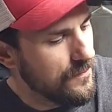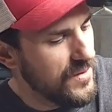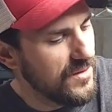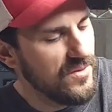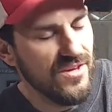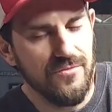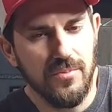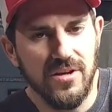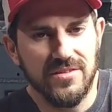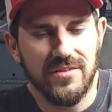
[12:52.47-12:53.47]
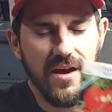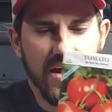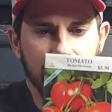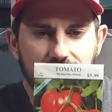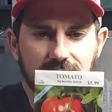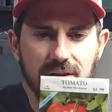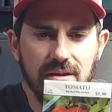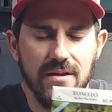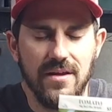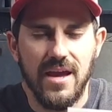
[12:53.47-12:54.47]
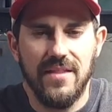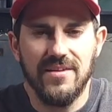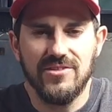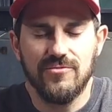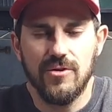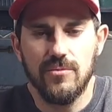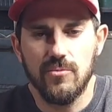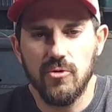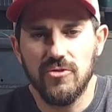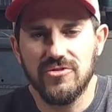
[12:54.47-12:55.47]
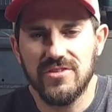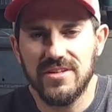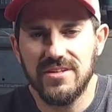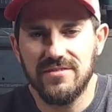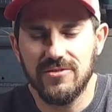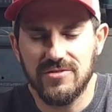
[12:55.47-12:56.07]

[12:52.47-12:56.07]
Big Beef Plus hybrid, and this is from Roar Seeds.